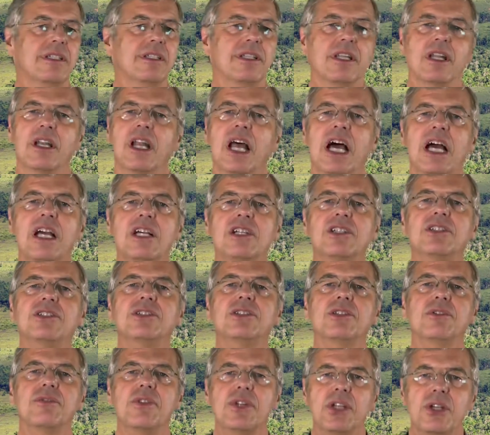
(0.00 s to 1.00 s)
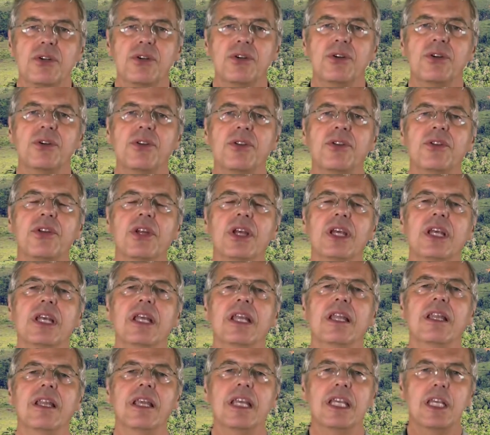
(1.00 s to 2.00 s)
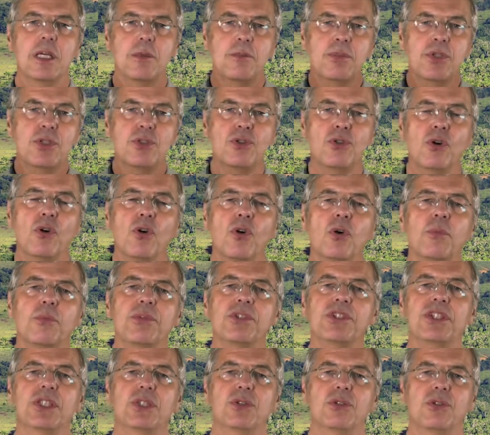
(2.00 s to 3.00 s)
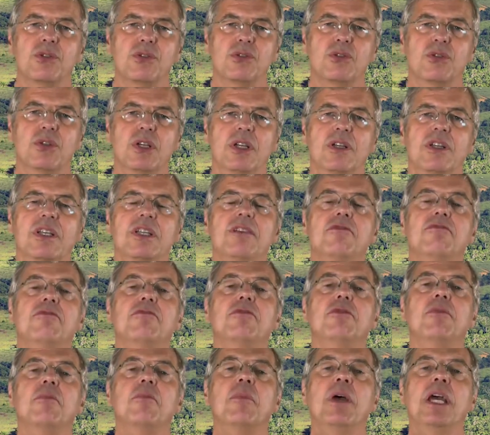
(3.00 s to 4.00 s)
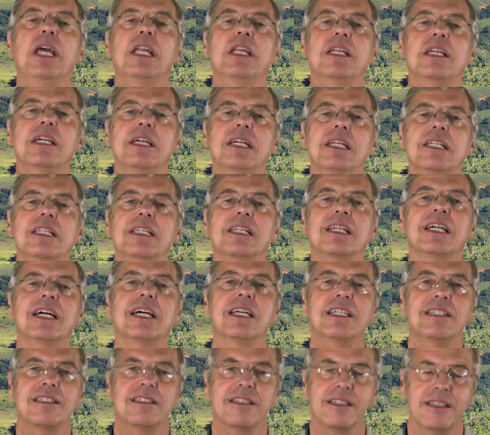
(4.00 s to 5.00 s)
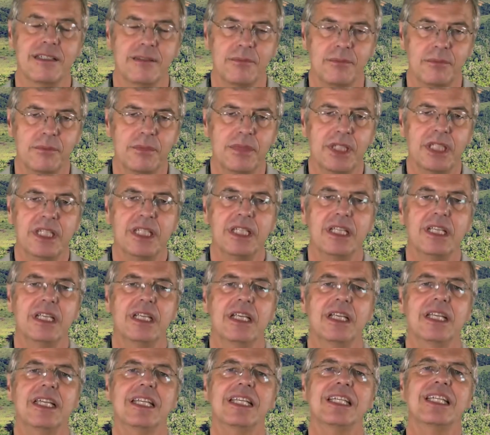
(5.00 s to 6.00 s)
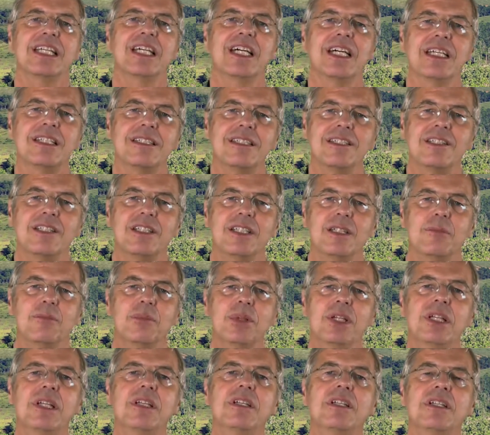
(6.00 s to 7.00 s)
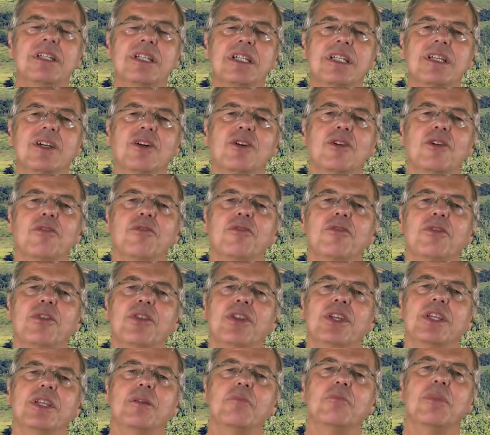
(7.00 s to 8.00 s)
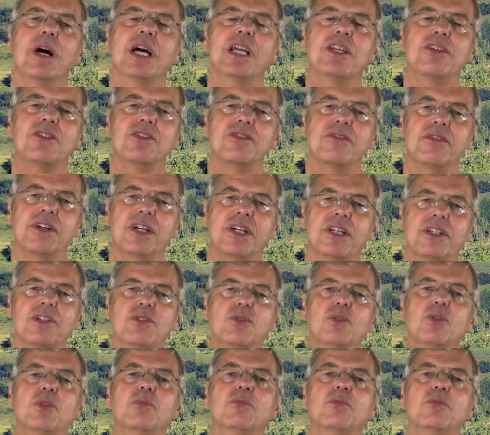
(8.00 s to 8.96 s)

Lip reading: the lungs of the Earth, they absorb CO2. And if mankind cuts them, it cuts the ability of the biosphere to